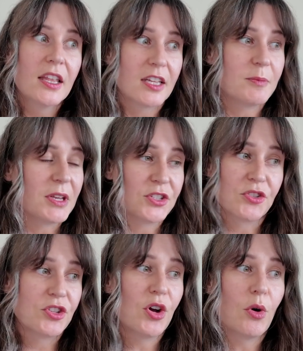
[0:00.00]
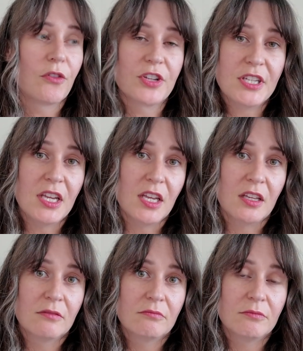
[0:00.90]
That's because there's no
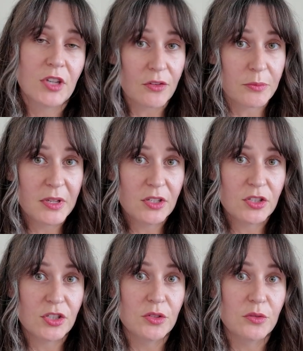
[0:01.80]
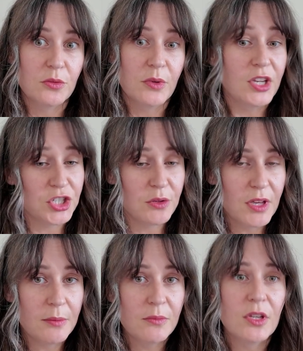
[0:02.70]
overseeing government to issue
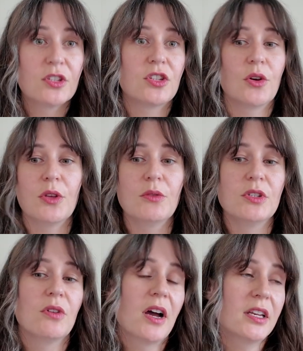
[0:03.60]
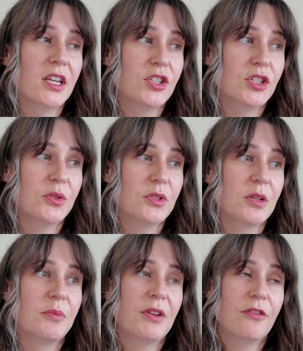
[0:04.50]
them. So you do not need to
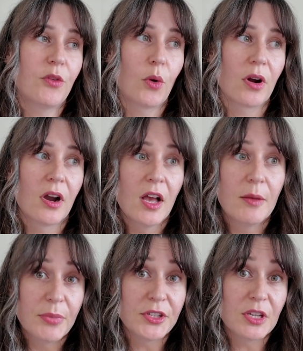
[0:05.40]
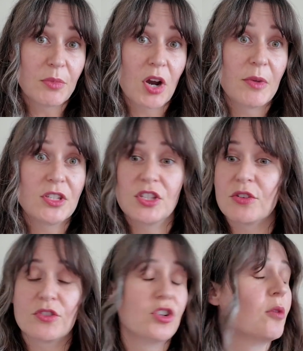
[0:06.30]
submit for building permits.
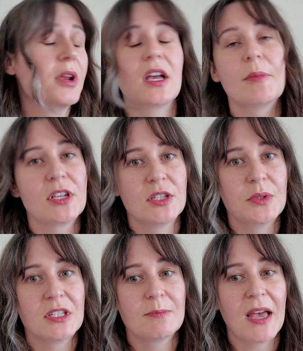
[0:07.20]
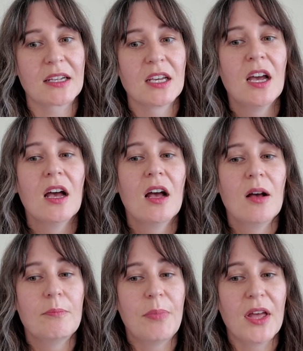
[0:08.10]
There's nobody coming to inspect,
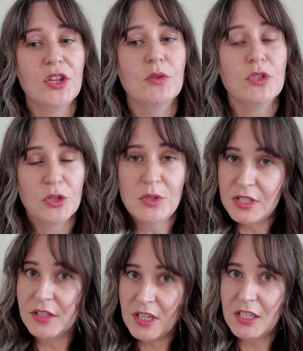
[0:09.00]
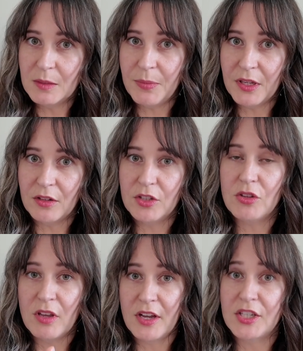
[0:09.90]
but you do still need to build
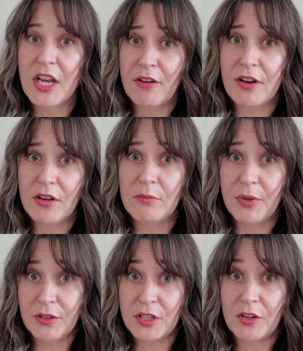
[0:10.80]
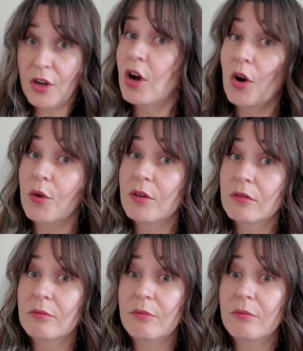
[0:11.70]
to the Ontario Building Code.